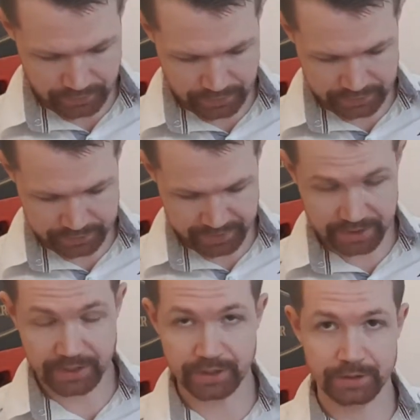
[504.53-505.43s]
It's
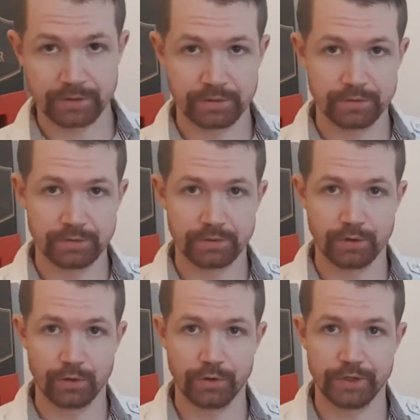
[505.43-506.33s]
making
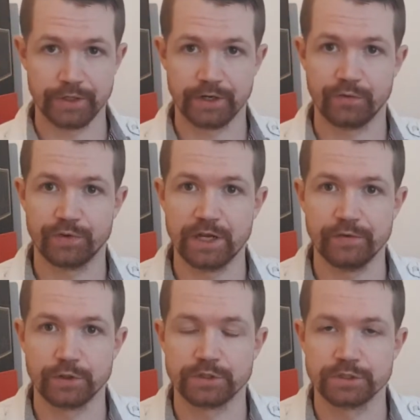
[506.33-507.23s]
all the
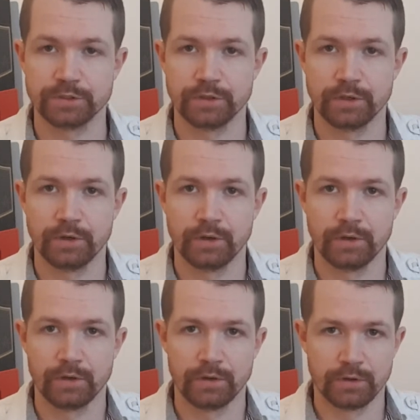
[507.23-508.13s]
flavors
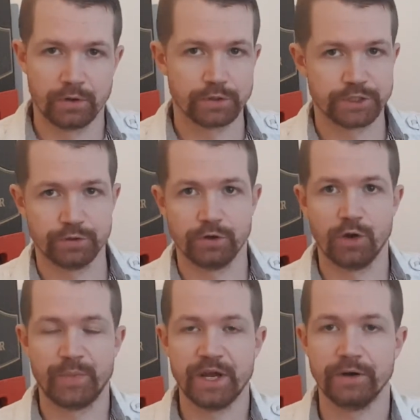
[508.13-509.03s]
also
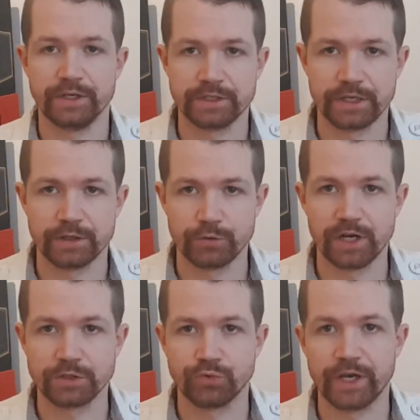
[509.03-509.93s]
appearing in the
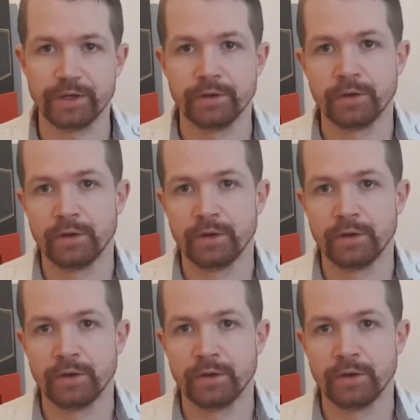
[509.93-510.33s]
right way.